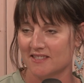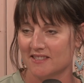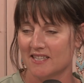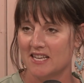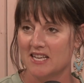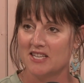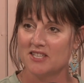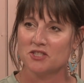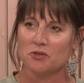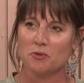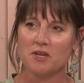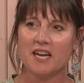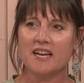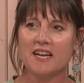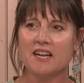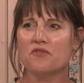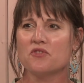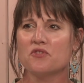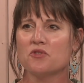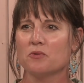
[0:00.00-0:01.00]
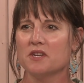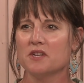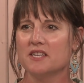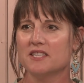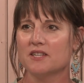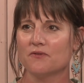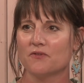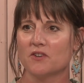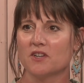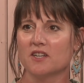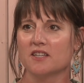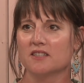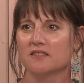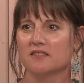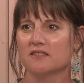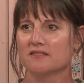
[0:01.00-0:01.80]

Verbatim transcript: Yep. So we kind of have three different.